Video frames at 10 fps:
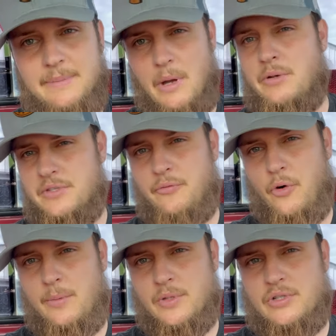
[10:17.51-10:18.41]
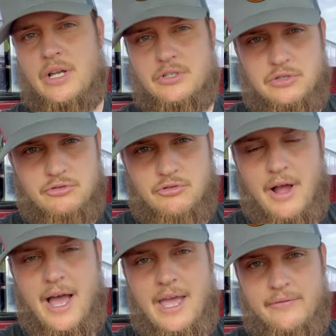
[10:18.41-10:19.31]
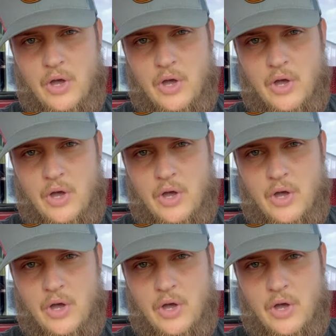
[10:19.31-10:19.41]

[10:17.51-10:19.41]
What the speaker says: most affordable trucks to drive,